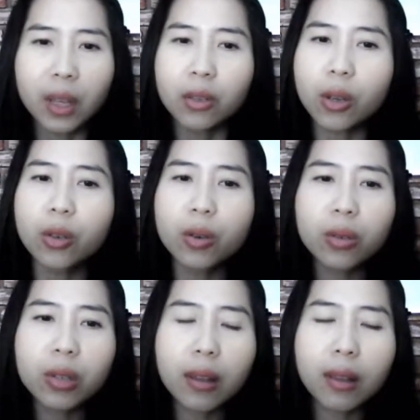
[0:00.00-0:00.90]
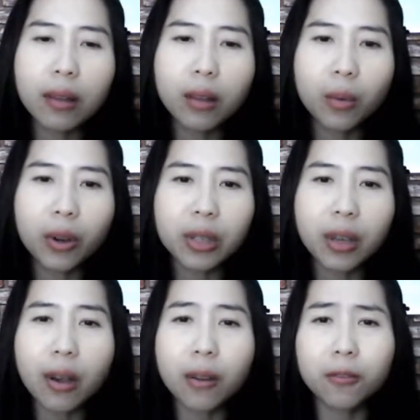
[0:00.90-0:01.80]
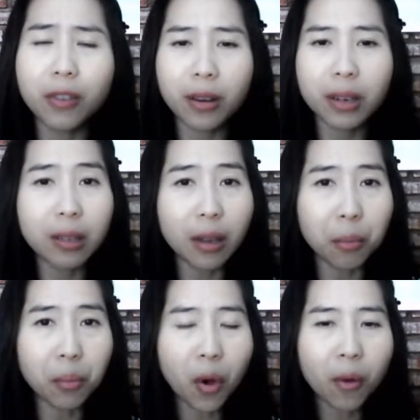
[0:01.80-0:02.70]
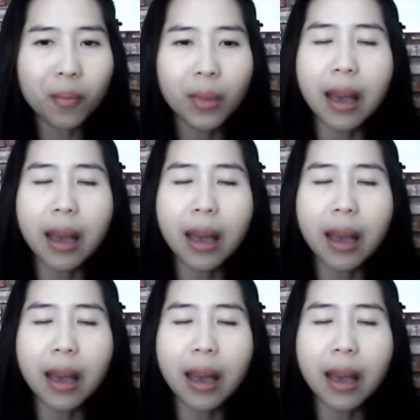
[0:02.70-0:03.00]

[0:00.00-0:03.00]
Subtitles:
So you see that the words here are very simple